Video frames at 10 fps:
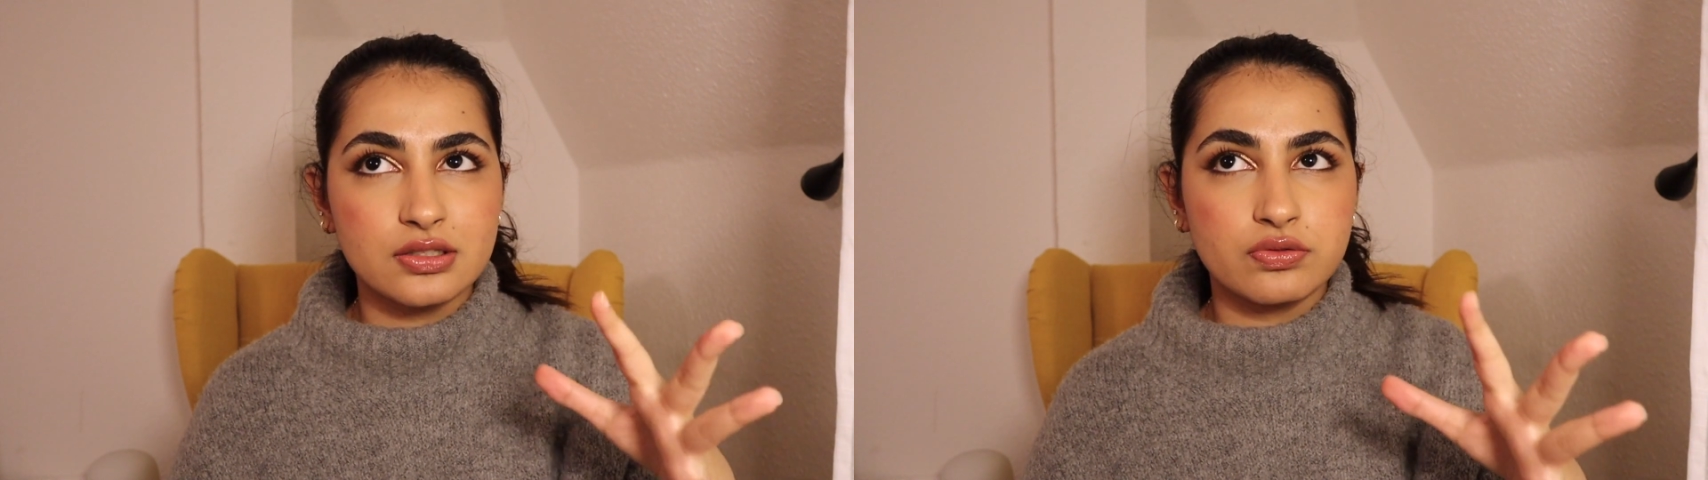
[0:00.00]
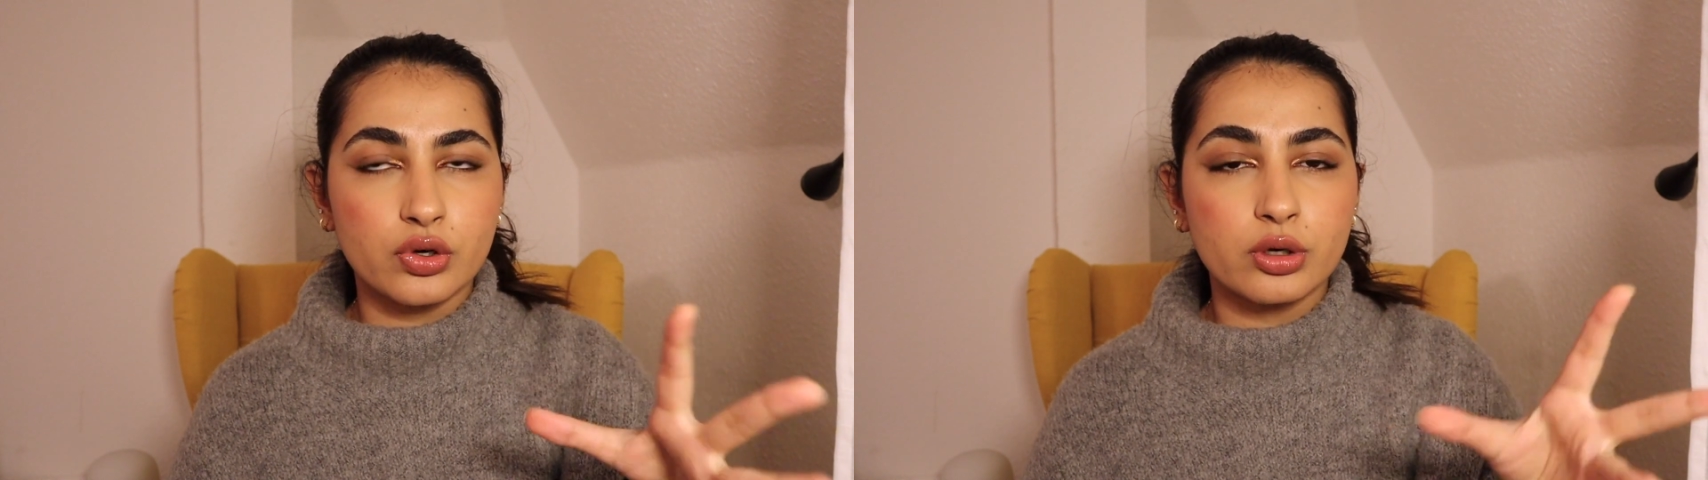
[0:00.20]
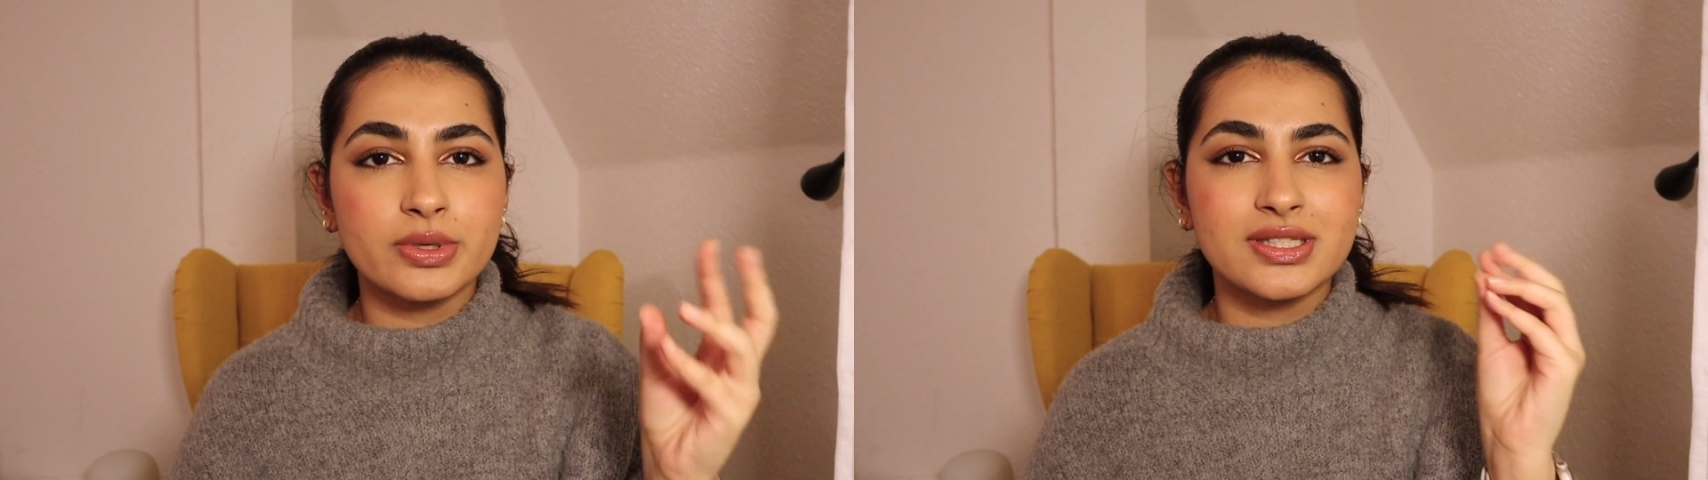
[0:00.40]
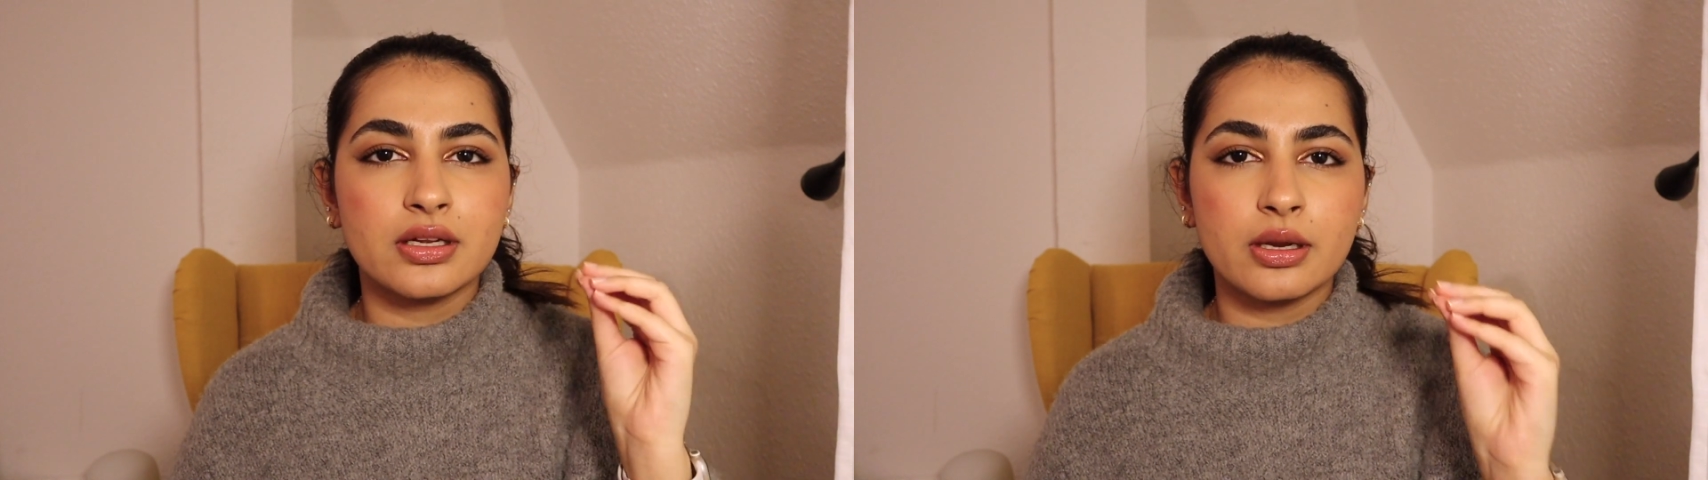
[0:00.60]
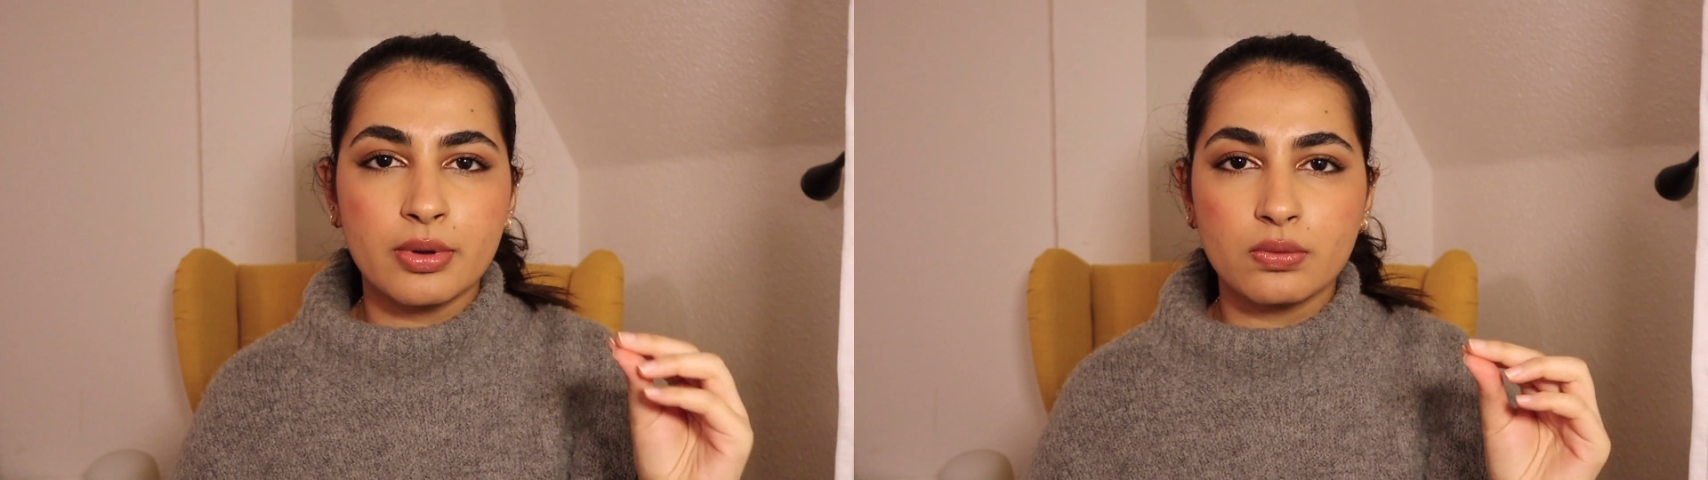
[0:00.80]
it's floral, but it's a
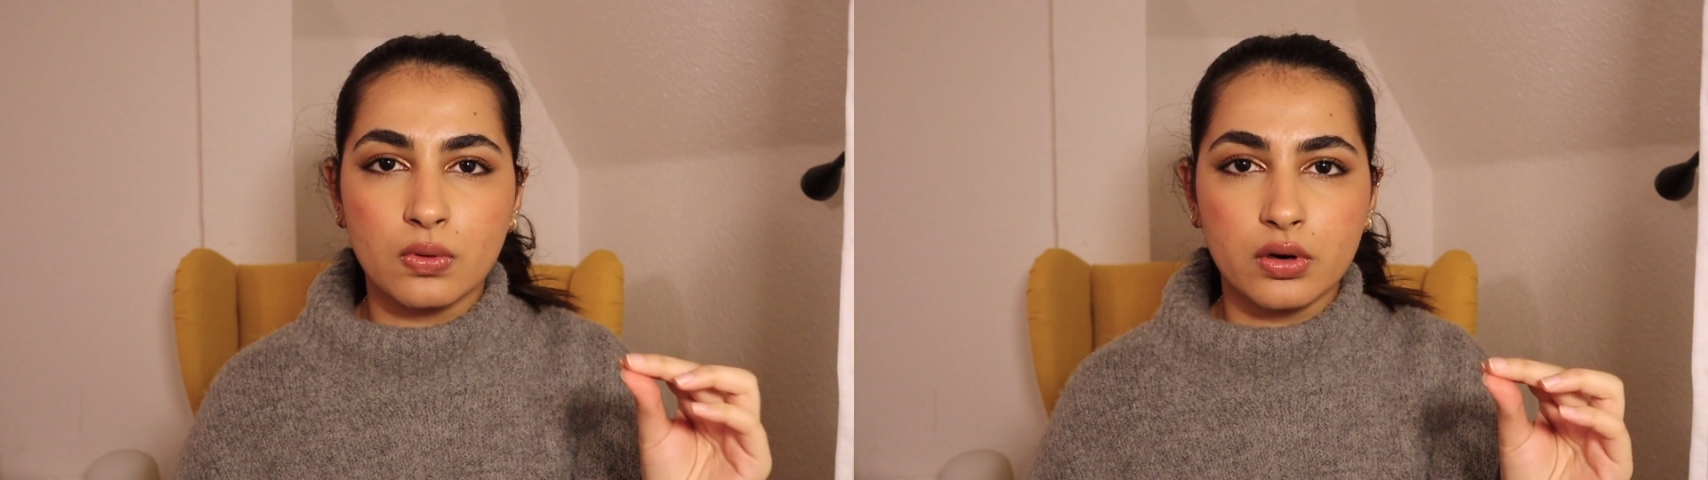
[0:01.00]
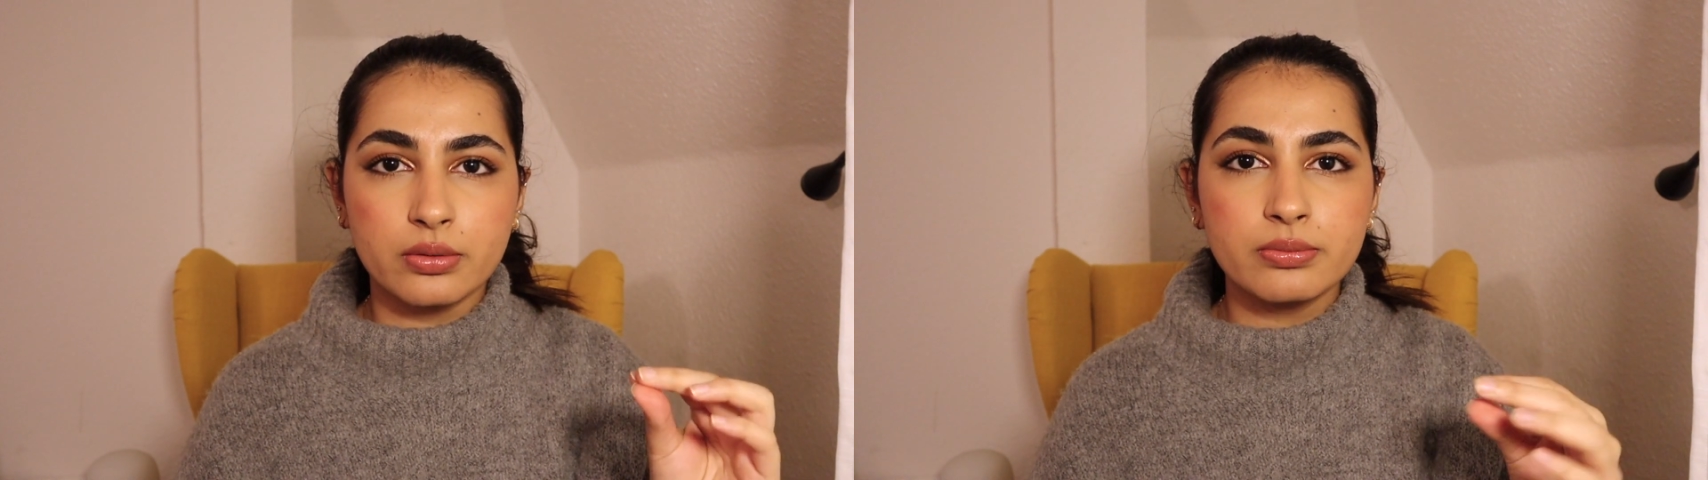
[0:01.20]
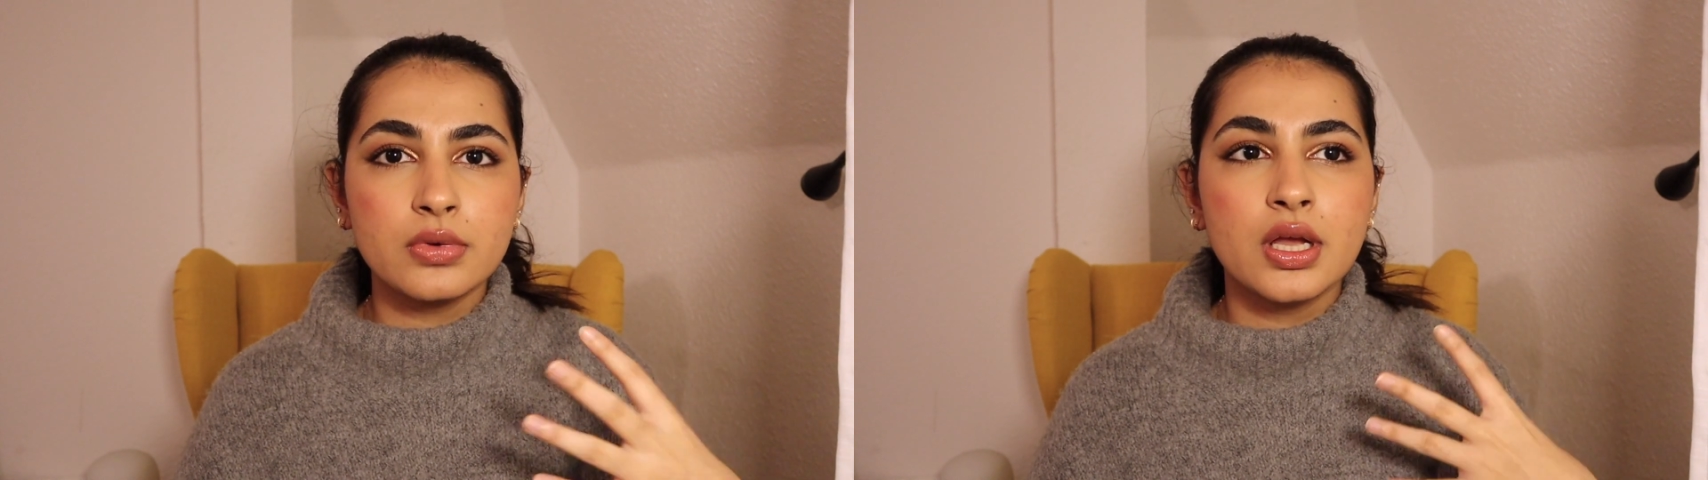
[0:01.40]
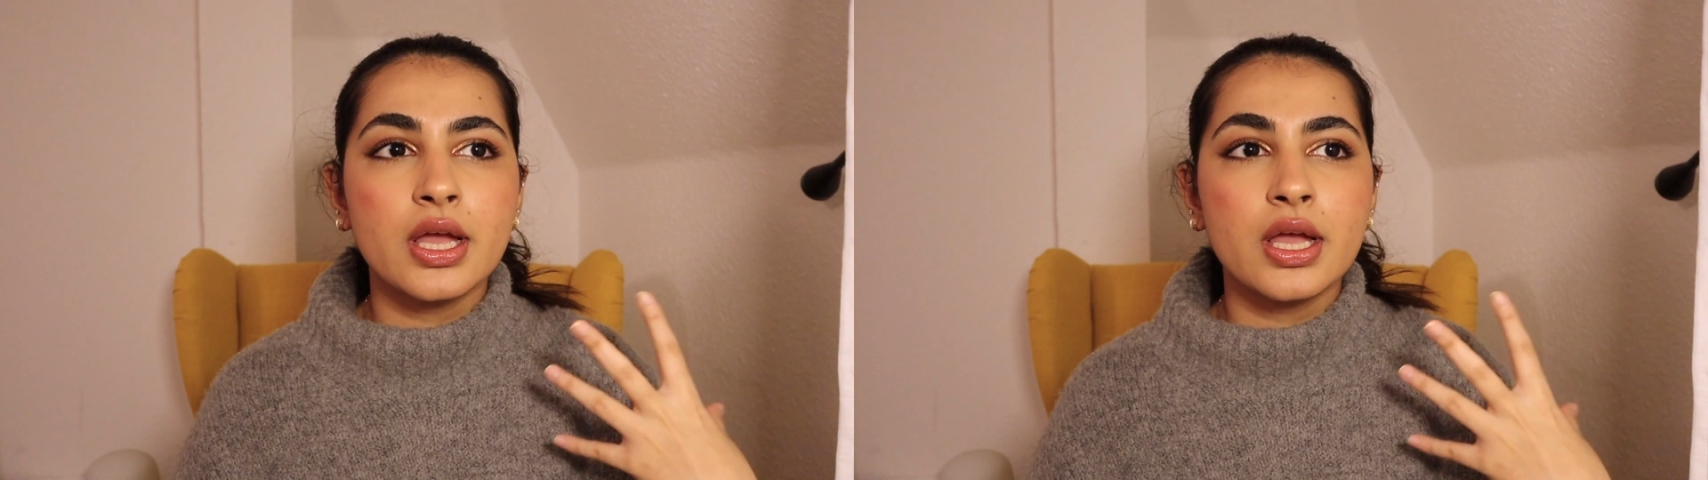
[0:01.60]
little bit warm.